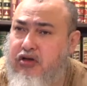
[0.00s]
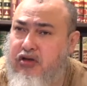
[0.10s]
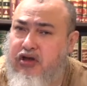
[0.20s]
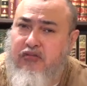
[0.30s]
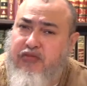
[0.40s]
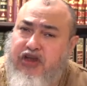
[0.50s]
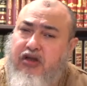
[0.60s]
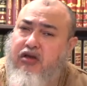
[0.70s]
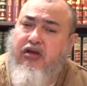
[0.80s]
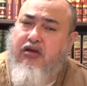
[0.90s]
let
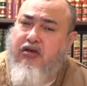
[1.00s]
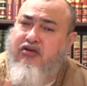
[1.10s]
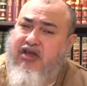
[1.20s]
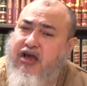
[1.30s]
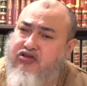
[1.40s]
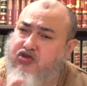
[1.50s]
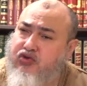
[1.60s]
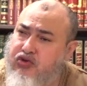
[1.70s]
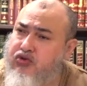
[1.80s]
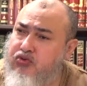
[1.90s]
me
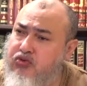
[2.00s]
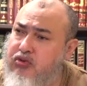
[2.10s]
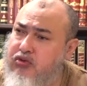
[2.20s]
dazzle you